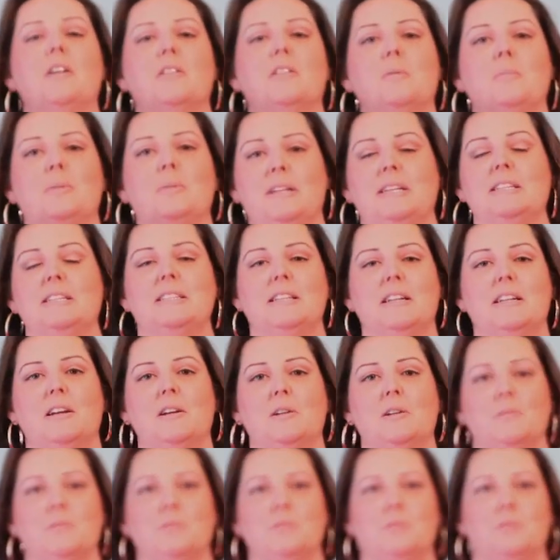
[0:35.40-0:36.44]
the place that
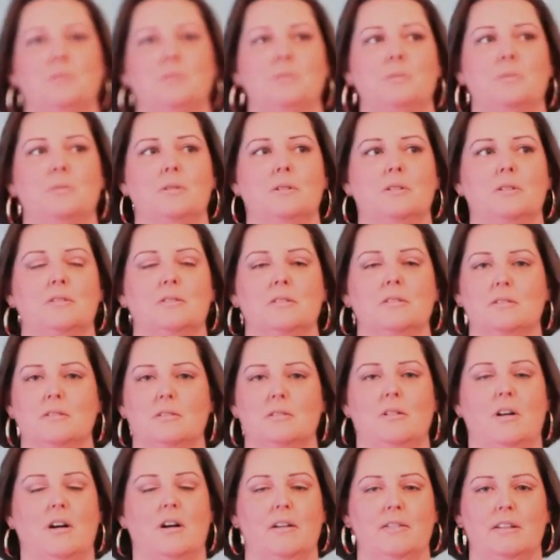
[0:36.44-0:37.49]
I go to, there's this
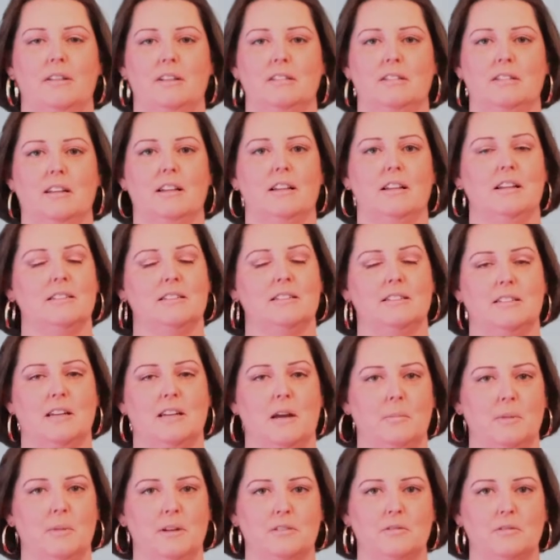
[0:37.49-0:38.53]
salon that's like less than
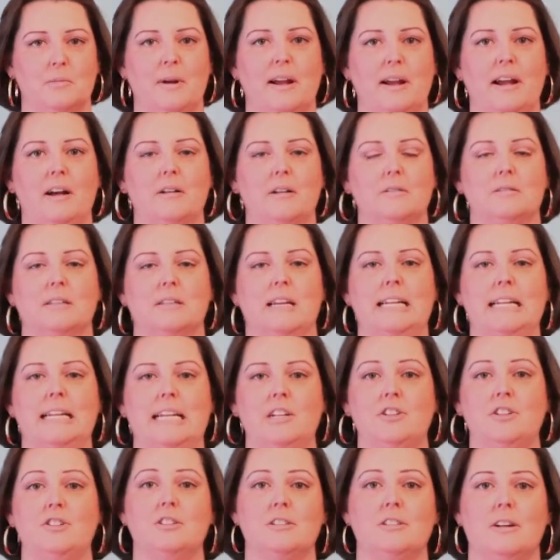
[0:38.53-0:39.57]
10 minutes from my house, and
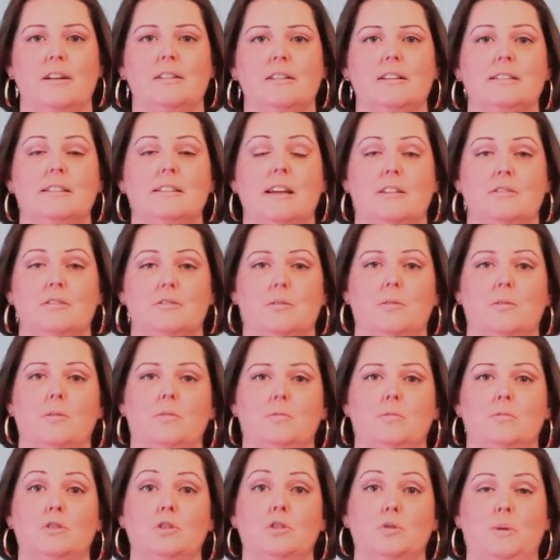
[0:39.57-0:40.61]
each stylist has their
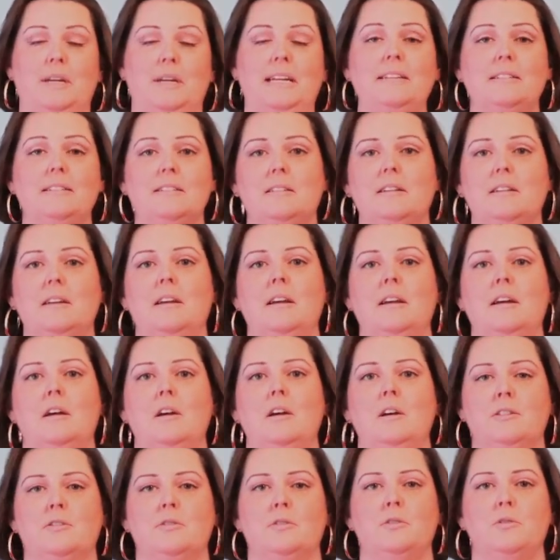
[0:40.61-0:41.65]
own suite.
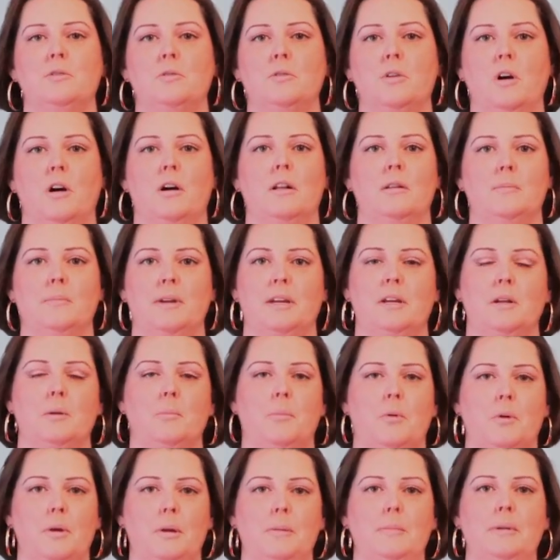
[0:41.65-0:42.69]
And so you call and make an
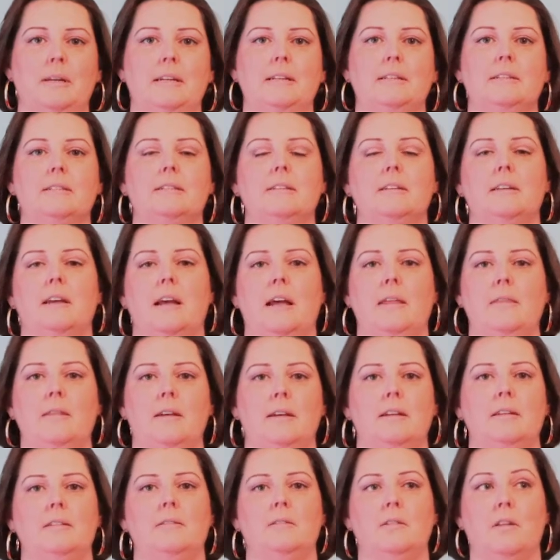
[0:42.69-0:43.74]
appointment, and
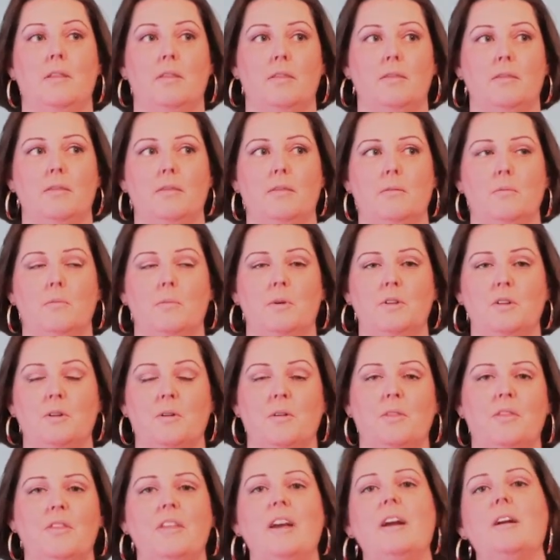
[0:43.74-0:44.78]
then when you're
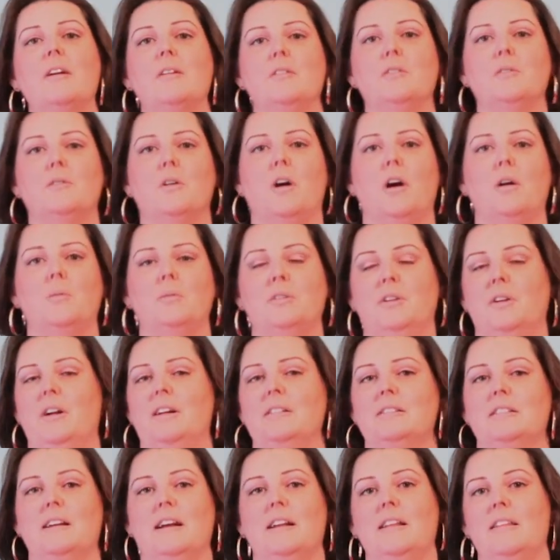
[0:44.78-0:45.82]
there, you call when you're
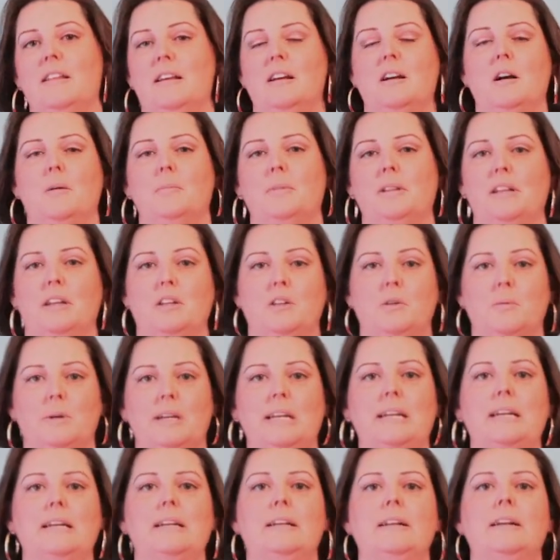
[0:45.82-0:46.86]
outside and they come and let you
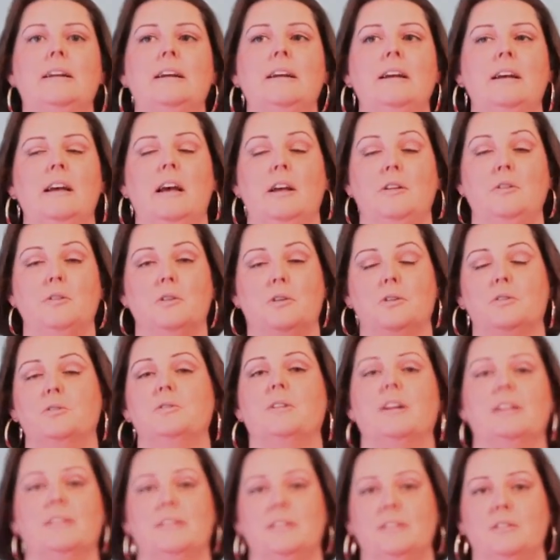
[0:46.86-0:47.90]
in, and you go
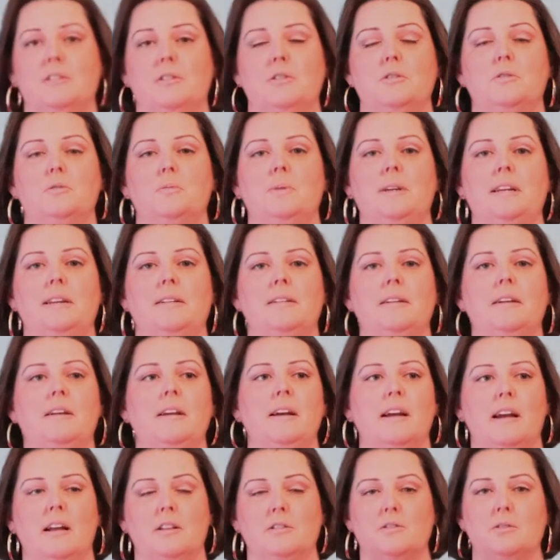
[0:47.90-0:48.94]
directly to the suite.
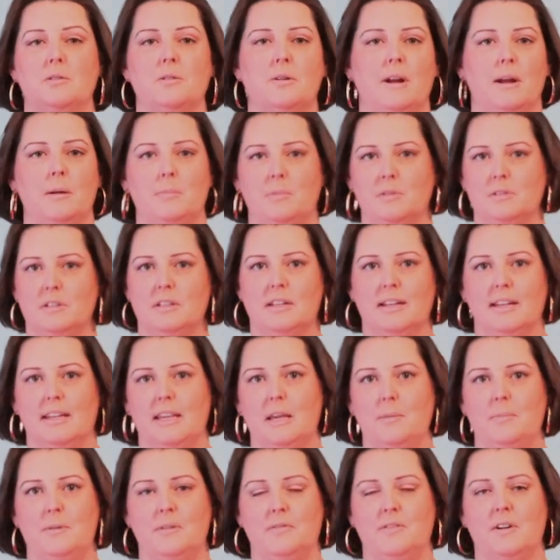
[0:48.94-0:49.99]
And so they're able to like
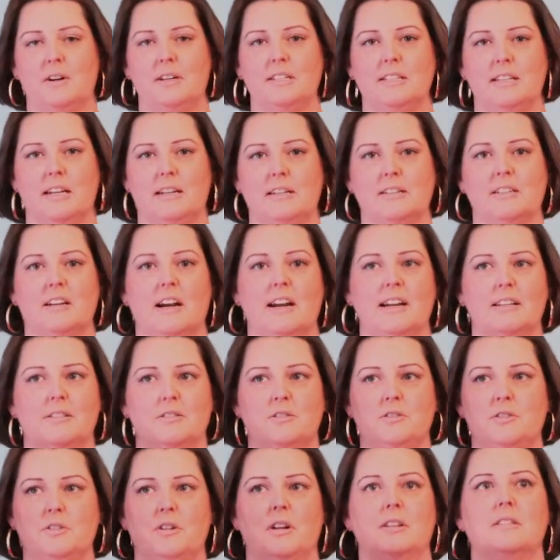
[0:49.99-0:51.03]
keep it very sanitized,
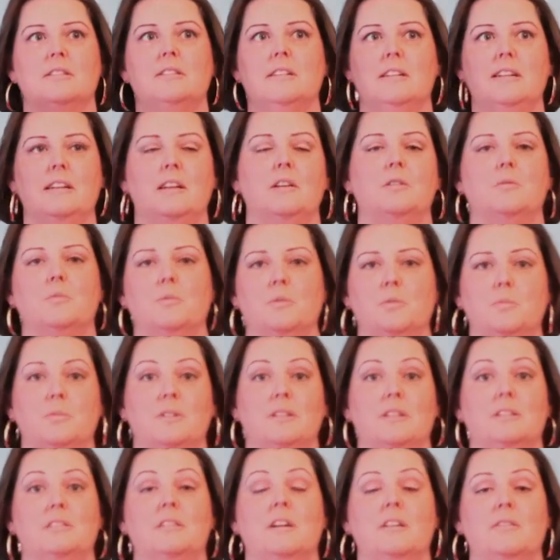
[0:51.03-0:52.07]
and you're not sitting in a room
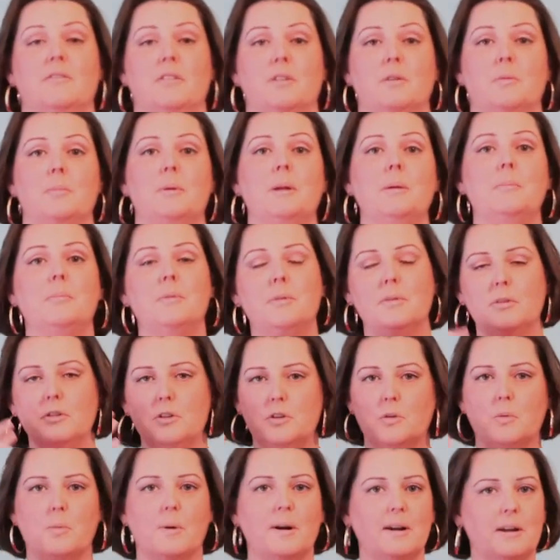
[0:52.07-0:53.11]
with a ton of other people.
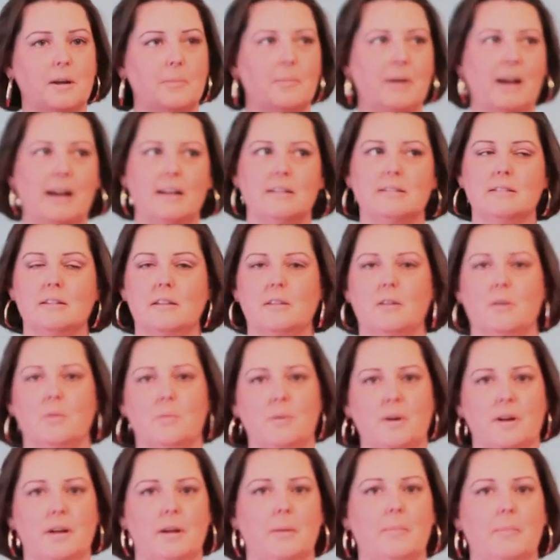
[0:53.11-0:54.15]
You're wearing a mask, they're
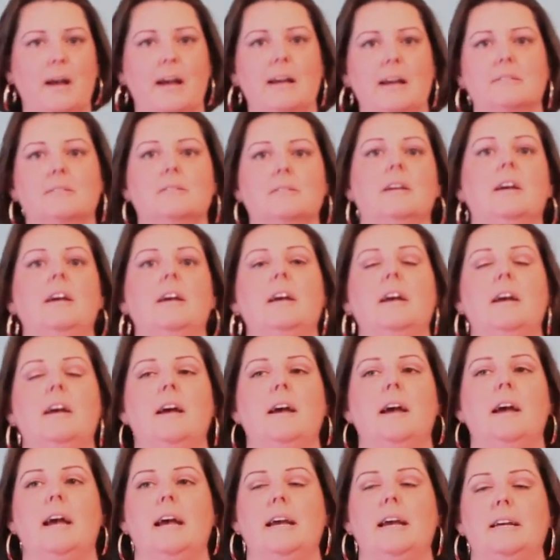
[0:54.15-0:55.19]
wearing a mask,
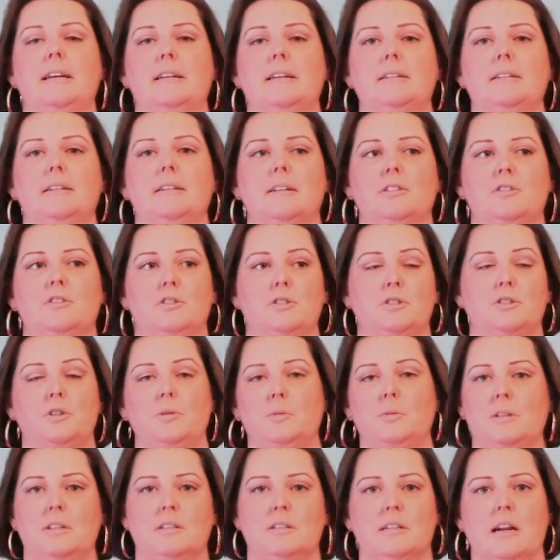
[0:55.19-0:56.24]
and it's just
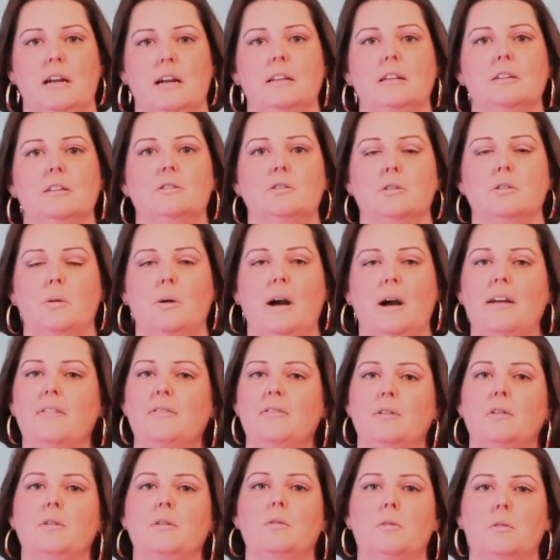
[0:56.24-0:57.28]
you and the stylist. So I
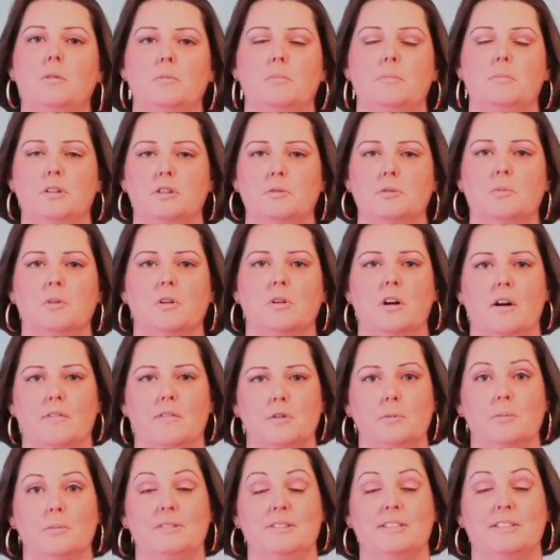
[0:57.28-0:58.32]
feel much more
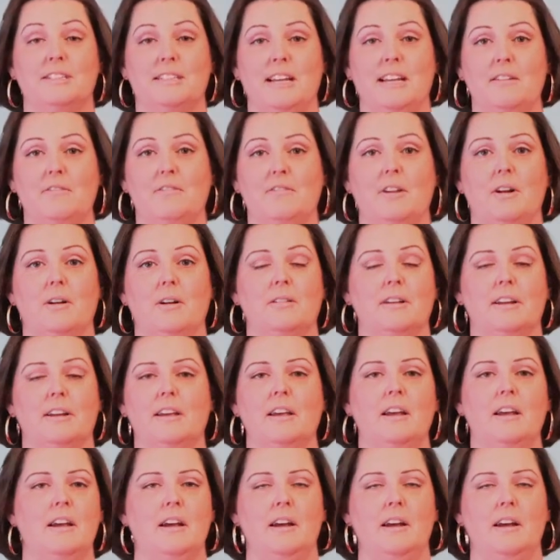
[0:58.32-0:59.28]
comfortable and safe there. Like